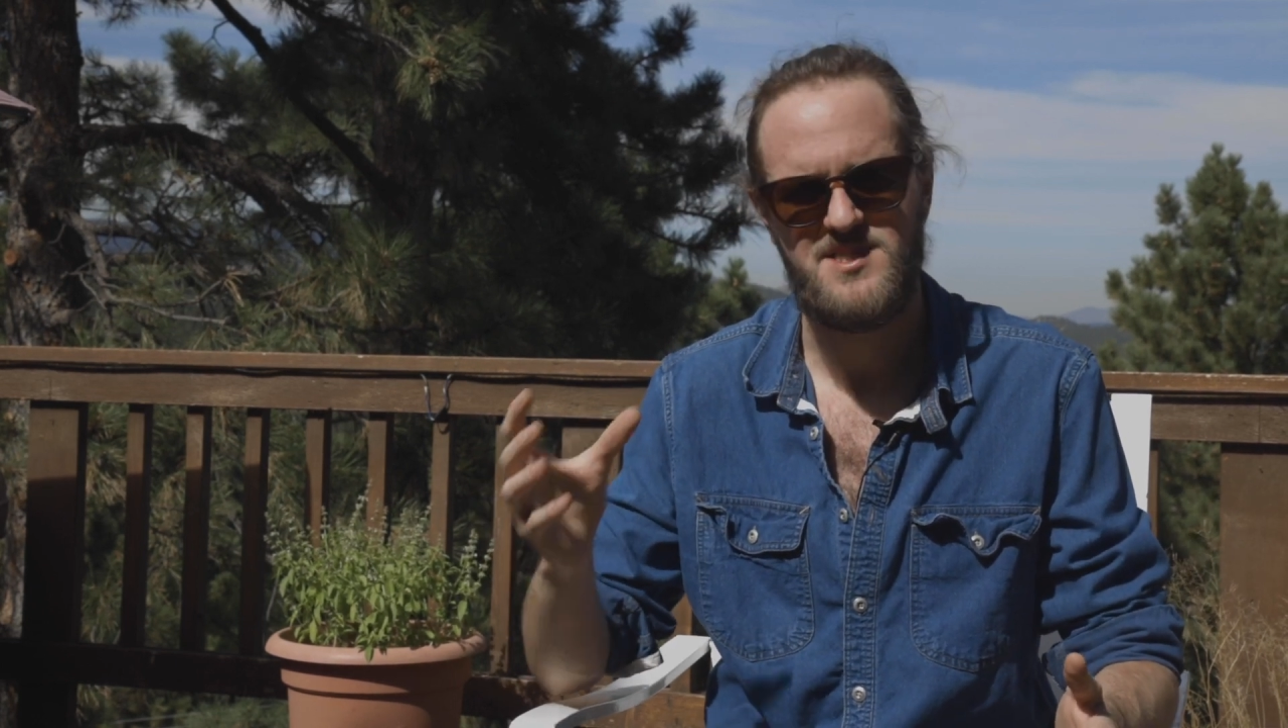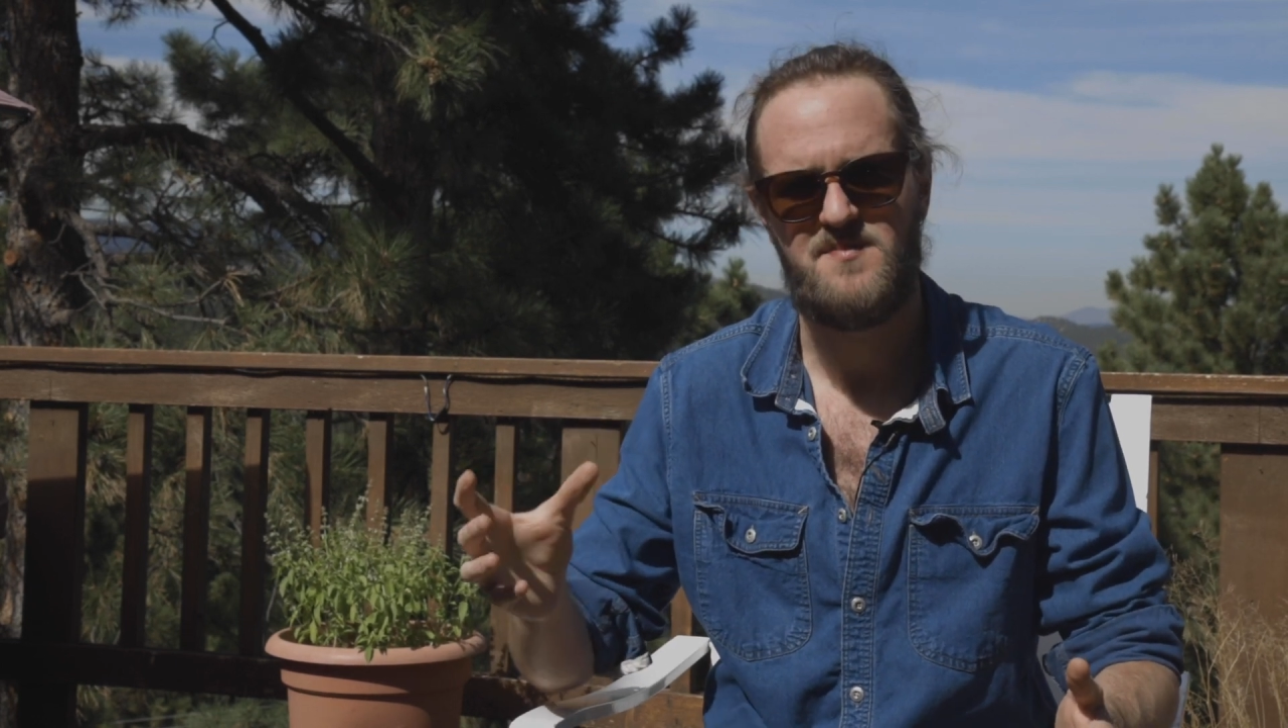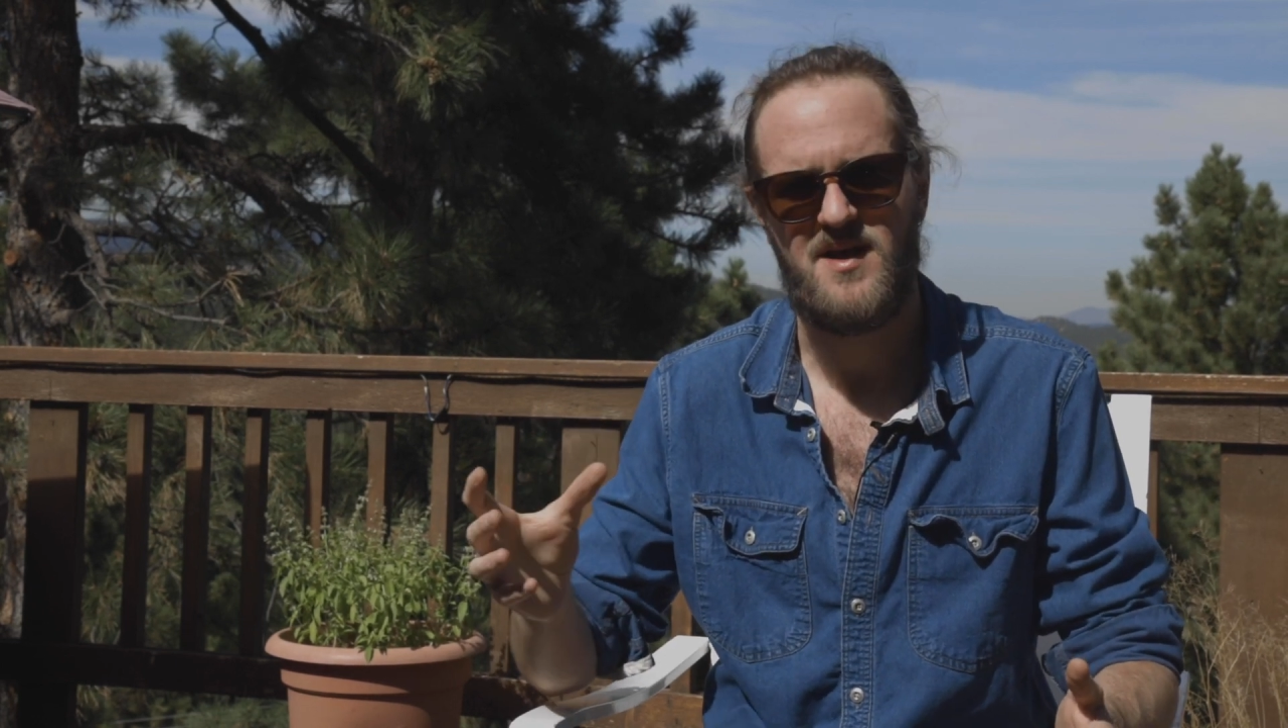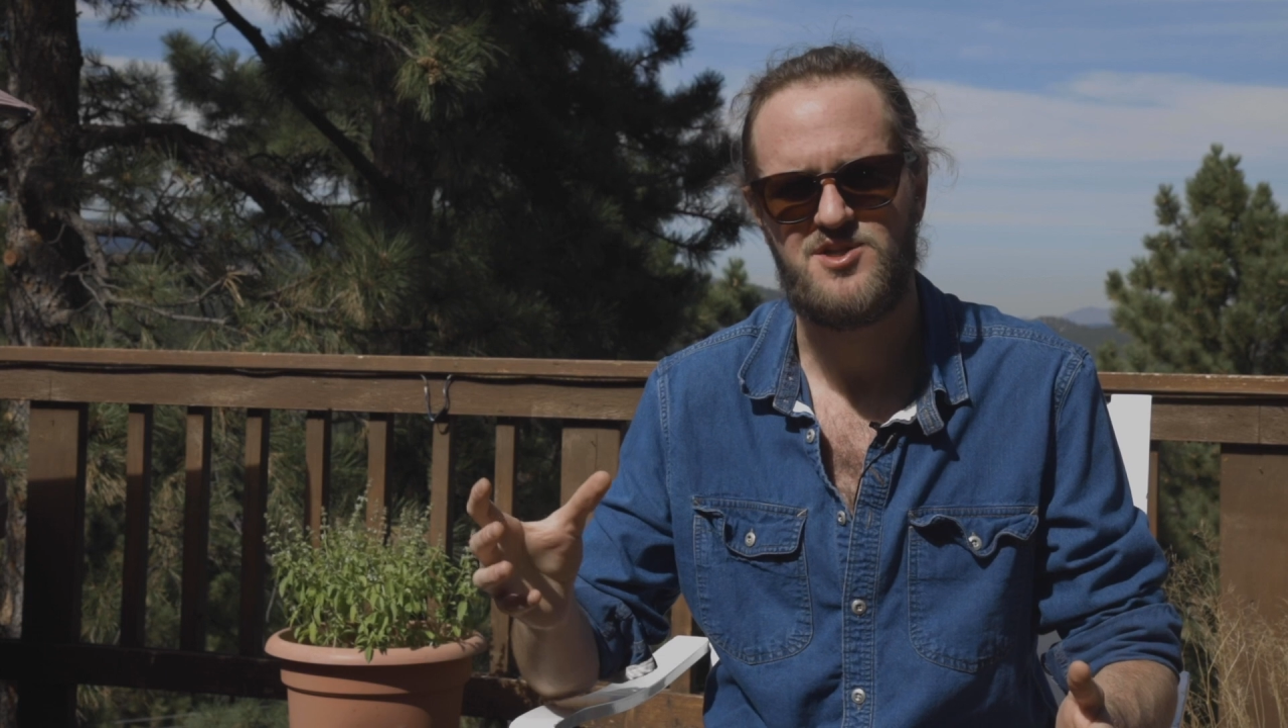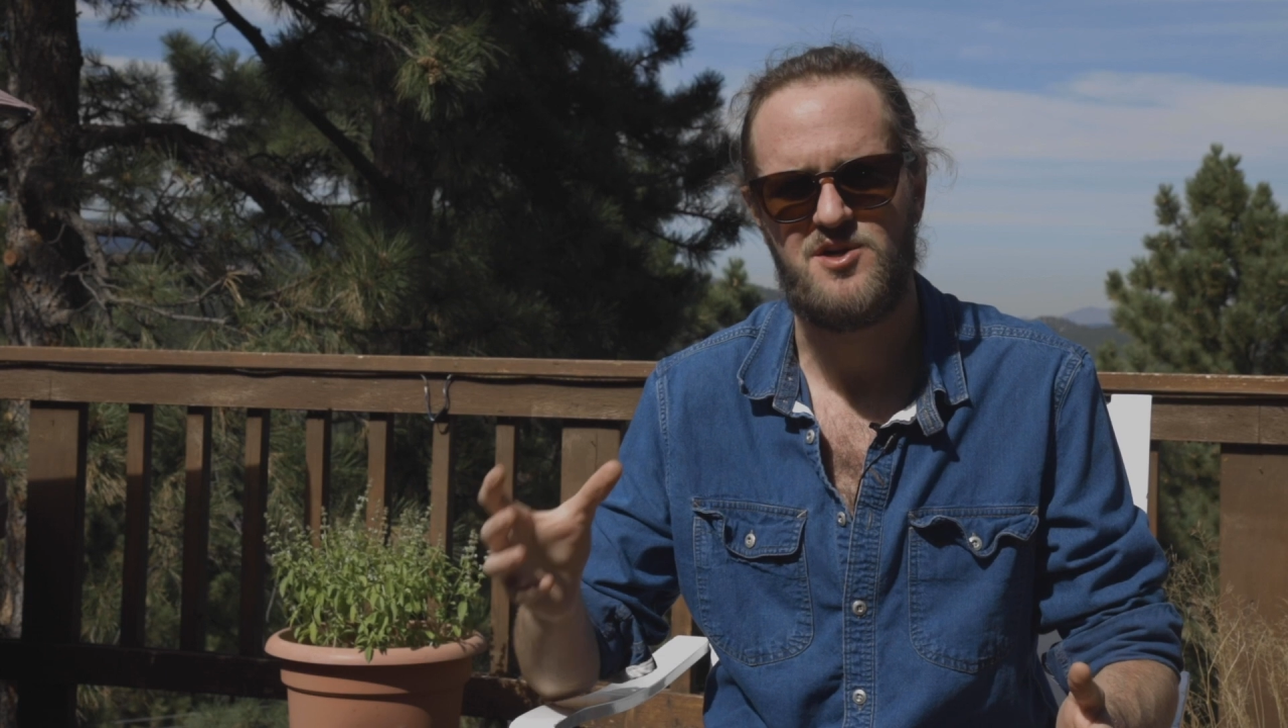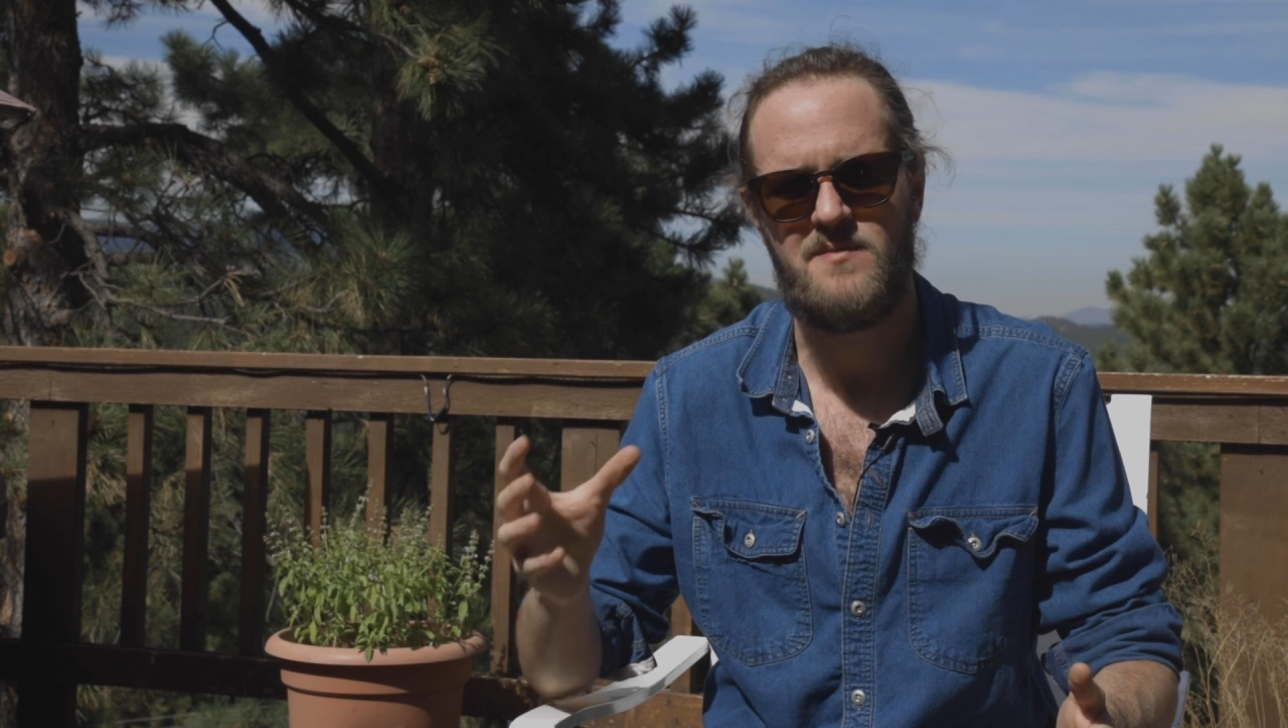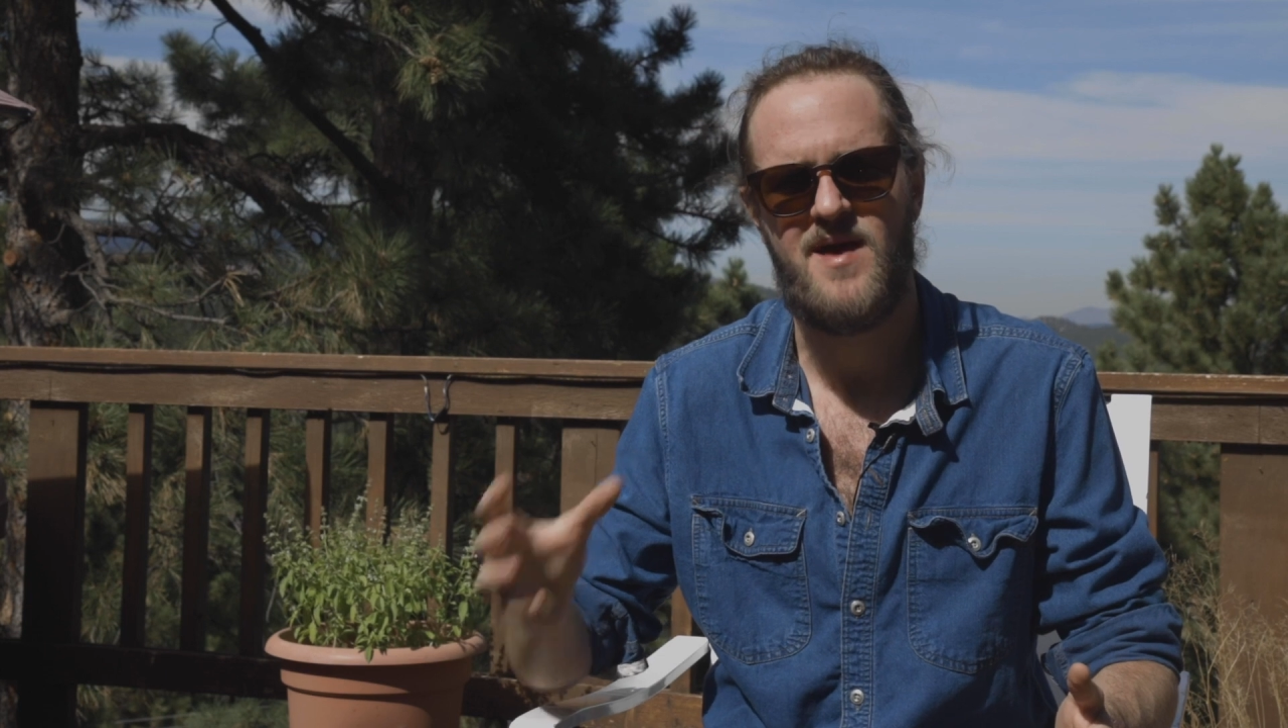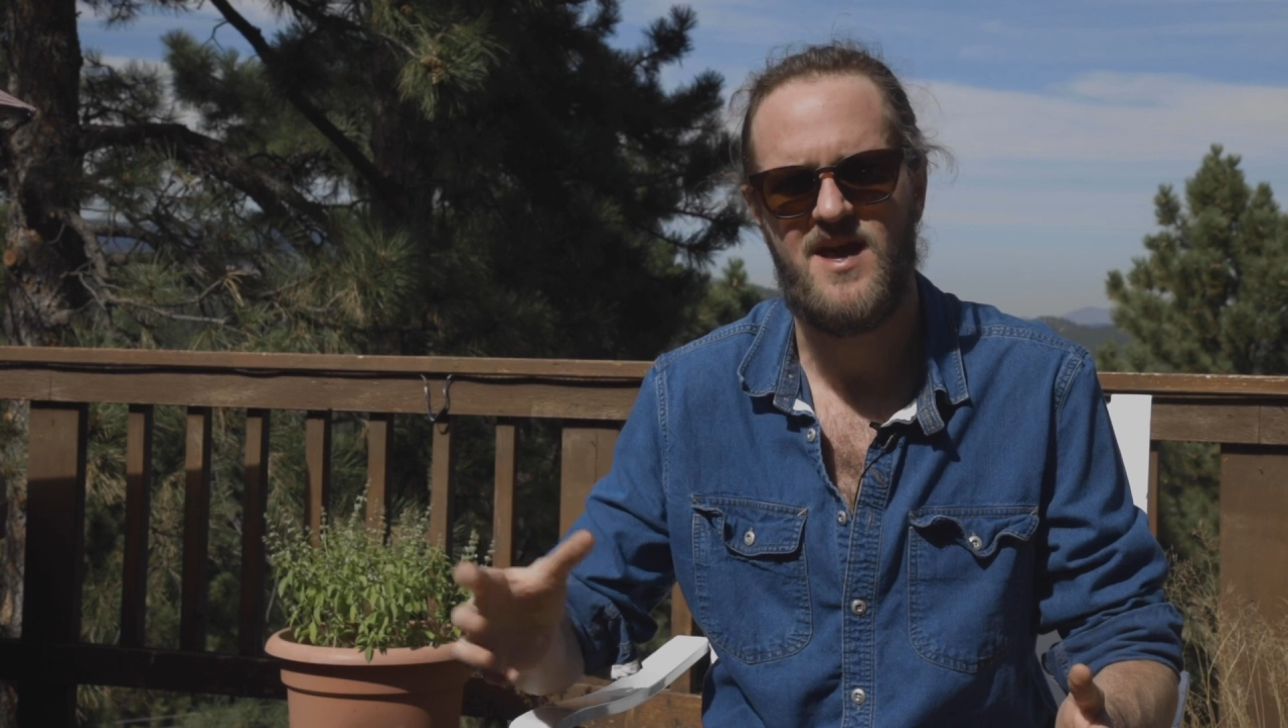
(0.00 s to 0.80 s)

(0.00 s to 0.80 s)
spectrum